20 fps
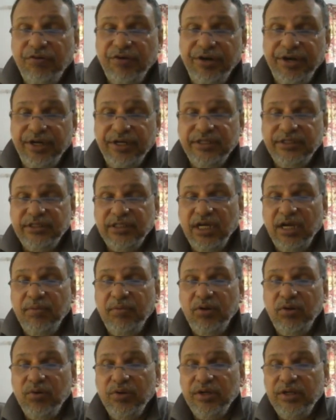For
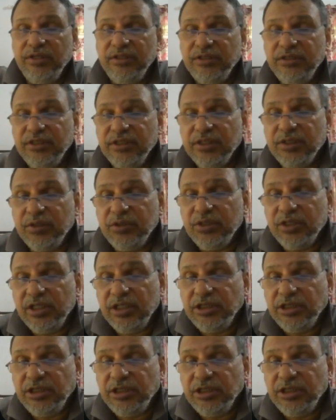example, look at this equation.